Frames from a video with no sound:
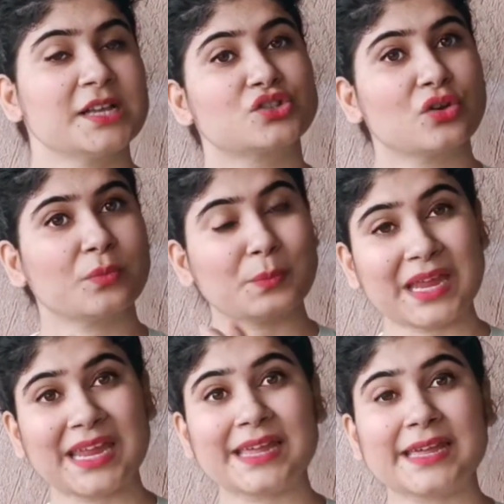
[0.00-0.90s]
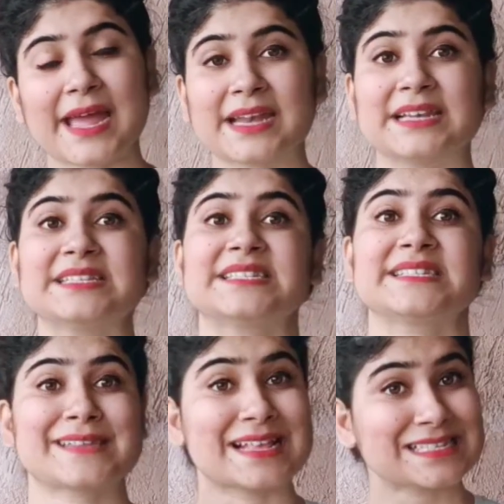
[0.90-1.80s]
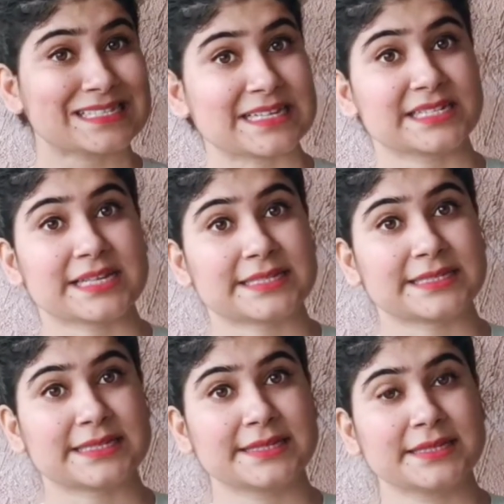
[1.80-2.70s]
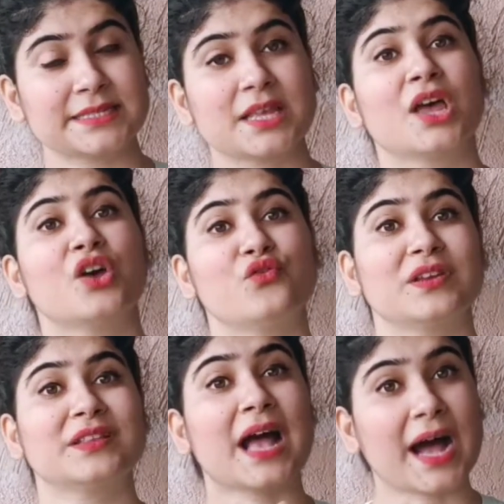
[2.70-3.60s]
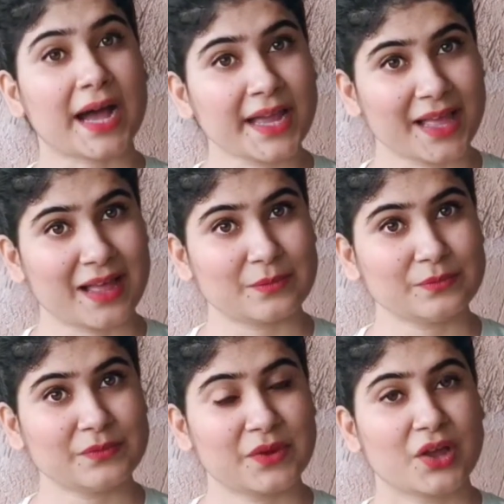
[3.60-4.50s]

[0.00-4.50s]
So make at least 10 sentences with I am,